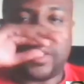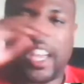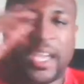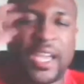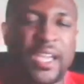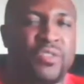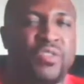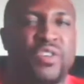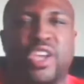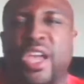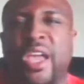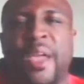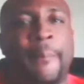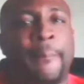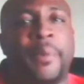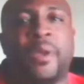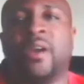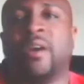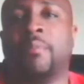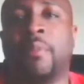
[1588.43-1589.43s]
You
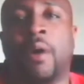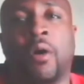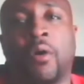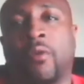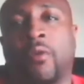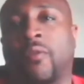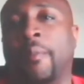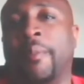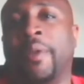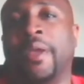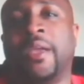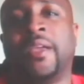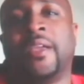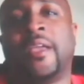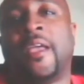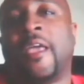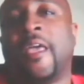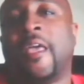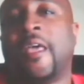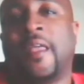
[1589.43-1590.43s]
can't build both. I
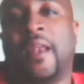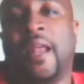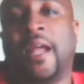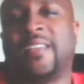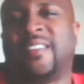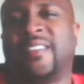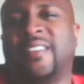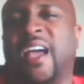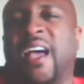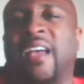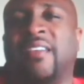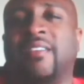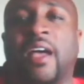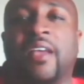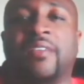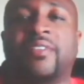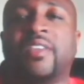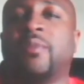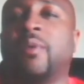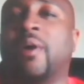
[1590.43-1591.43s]
mean, like I said,
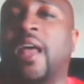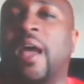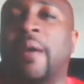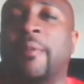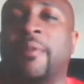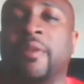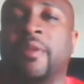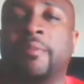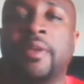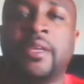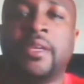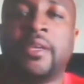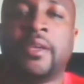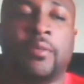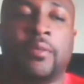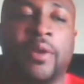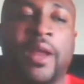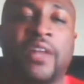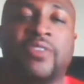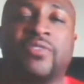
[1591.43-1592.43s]
I see what happened to
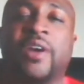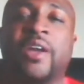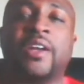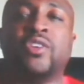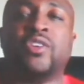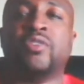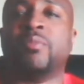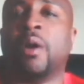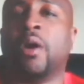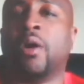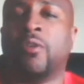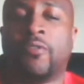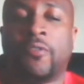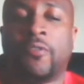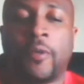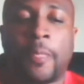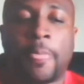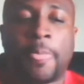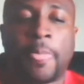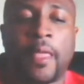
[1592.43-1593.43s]
me when I try to do
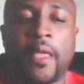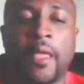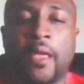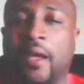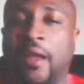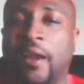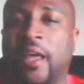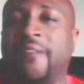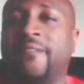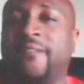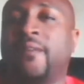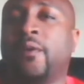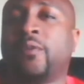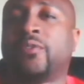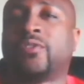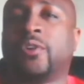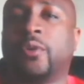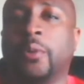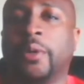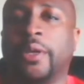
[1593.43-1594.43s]
both. A lot of
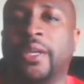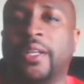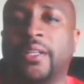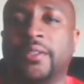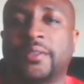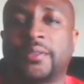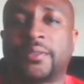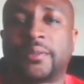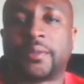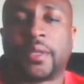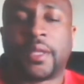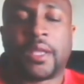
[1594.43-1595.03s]
folks quit.